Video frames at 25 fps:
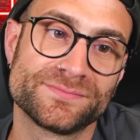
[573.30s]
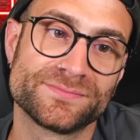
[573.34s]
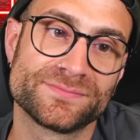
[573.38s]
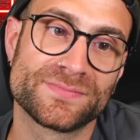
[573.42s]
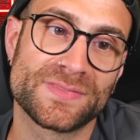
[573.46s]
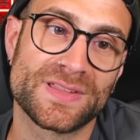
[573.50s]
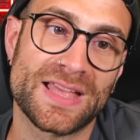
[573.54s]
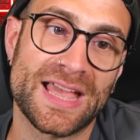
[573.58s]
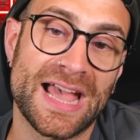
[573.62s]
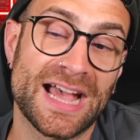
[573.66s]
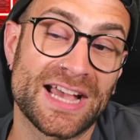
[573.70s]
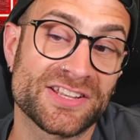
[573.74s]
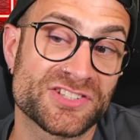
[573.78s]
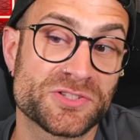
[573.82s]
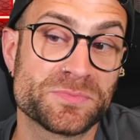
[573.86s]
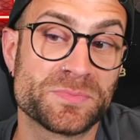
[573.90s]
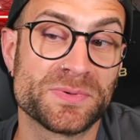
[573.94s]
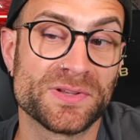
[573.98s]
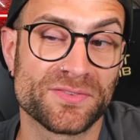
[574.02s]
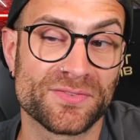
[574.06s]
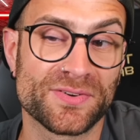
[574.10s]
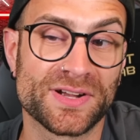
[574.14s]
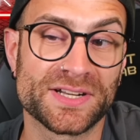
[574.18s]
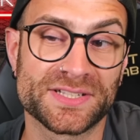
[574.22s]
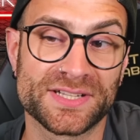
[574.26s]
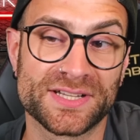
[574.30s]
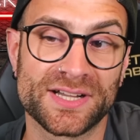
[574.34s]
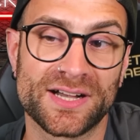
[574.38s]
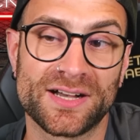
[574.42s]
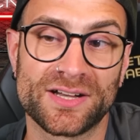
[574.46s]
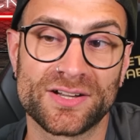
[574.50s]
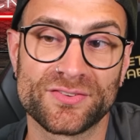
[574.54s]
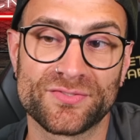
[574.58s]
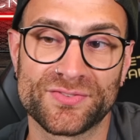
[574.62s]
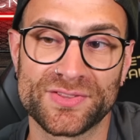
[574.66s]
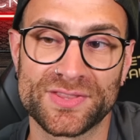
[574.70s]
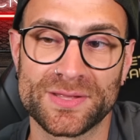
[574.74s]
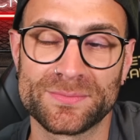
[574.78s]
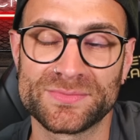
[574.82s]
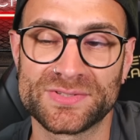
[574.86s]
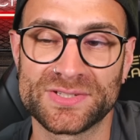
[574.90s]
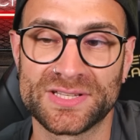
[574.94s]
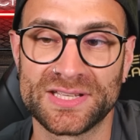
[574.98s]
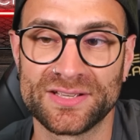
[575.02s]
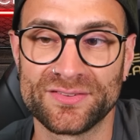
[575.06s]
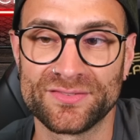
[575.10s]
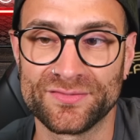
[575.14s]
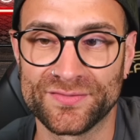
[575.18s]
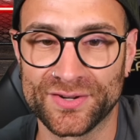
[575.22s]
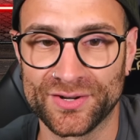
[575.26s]
has to be a red card for them to
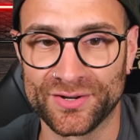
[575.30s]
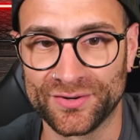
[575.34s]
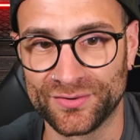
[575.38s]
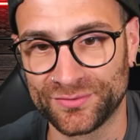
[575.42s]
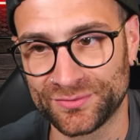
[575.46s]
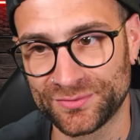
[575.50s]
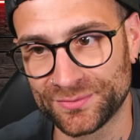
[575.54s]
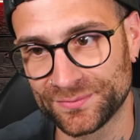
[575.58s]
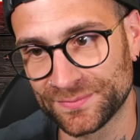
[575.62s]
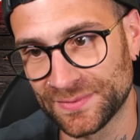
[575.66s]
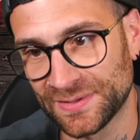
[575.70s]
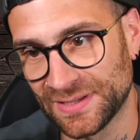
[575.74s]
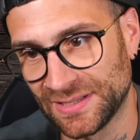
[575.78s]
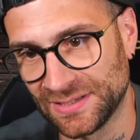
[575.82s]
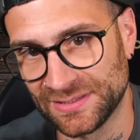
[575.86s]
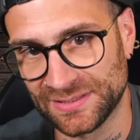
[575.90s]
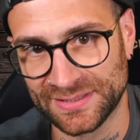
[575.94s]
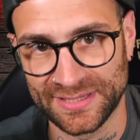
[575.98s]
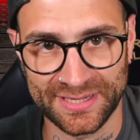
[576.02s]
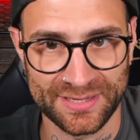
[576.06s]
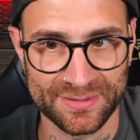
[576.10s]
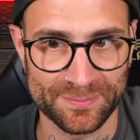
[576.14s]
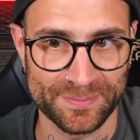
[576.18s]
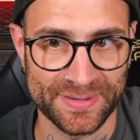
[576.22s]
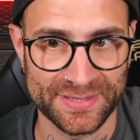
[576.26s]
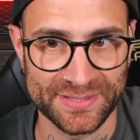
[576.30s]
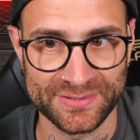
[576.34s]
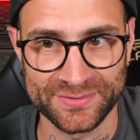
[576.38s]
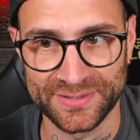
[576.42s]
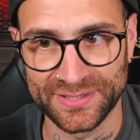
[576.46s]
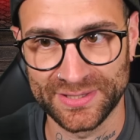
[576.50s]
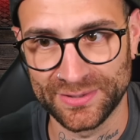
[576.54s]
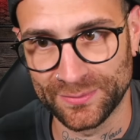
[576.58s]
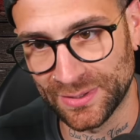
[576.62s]
get involved, and like a penalty. It